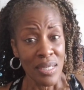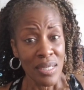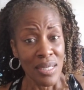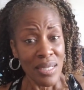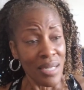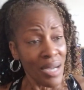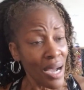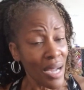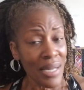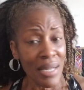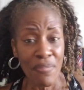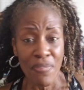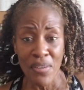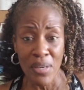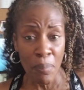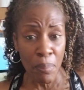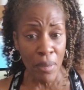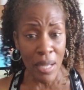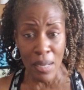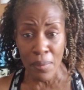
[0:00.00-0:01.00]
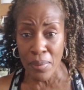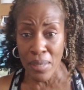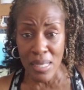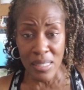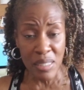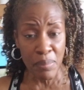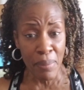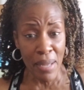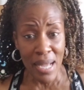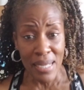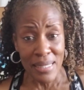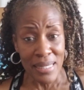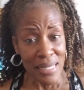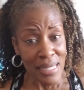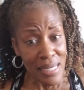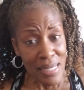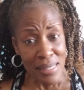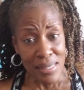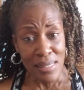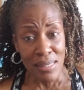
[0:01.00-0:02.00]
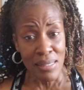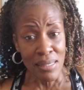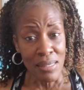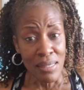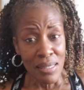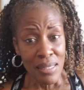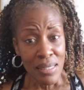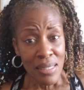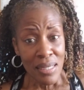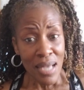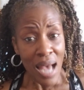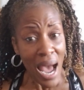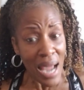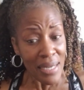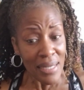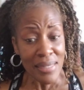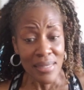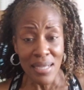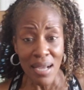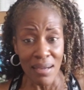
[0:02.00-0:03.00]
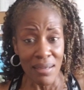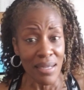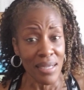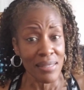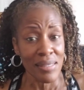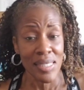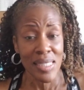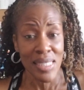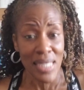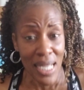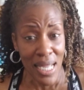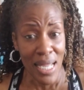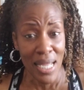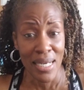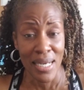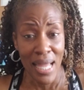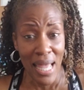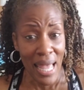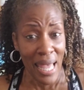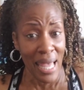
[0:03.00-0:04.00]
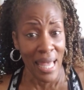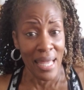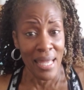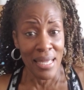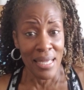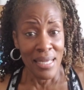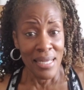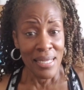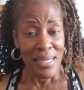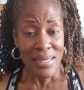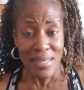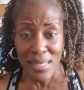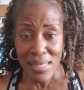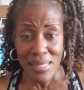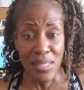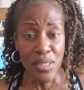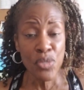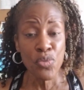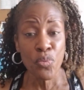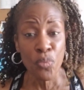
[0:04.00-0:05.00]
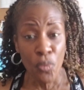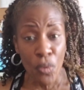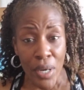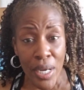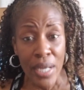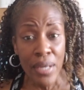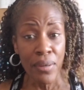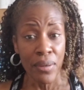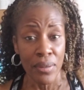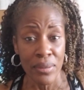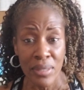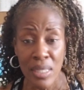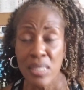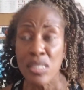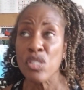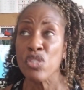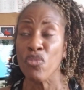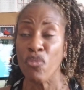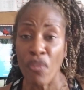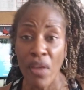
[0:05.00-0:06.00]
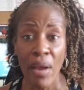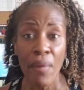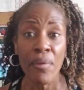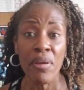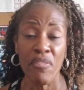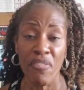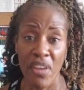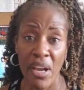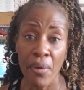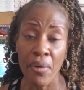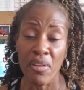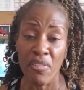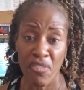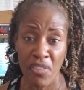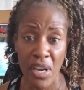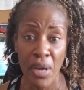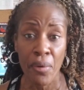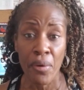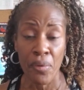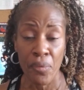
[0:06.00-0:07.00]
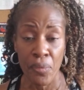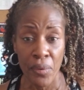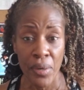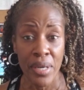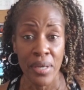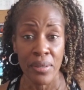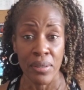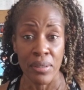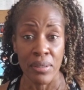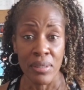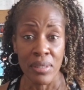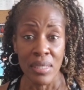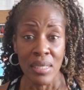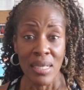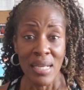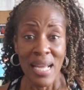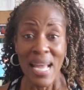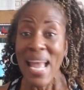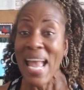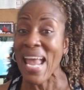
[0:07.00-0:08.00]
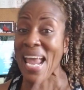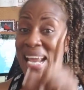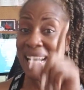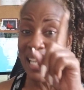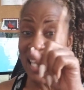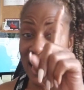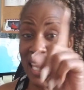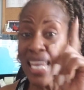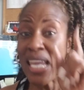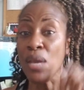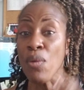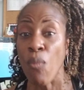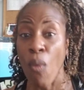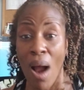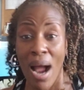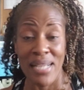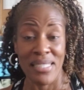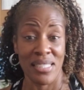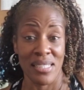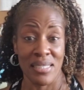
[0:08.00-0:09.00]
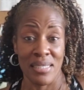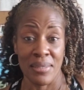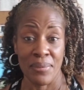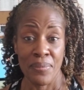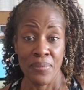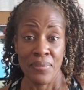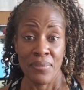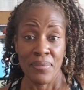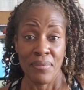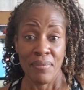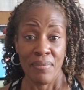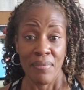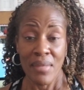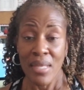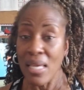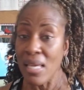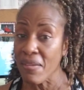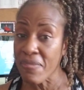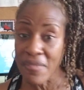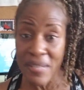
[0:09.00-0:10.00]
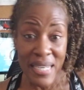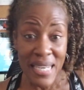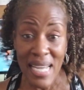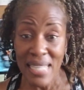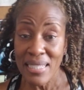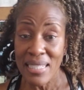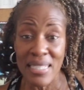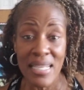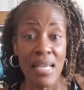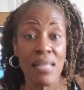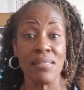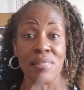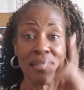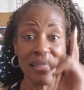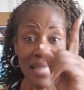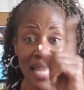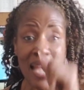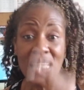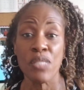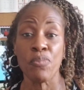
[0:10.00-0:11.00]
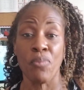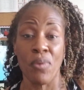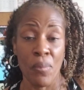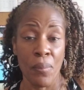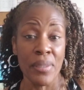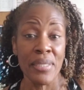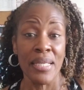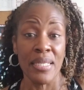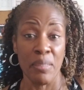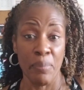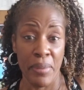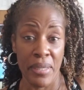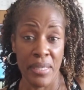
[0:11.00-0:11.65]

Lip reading: God ain't finna play with us about this. I need y'all to understand that. This is real. This is very, very, very real. And he watching. If nothing else, that's what we need to be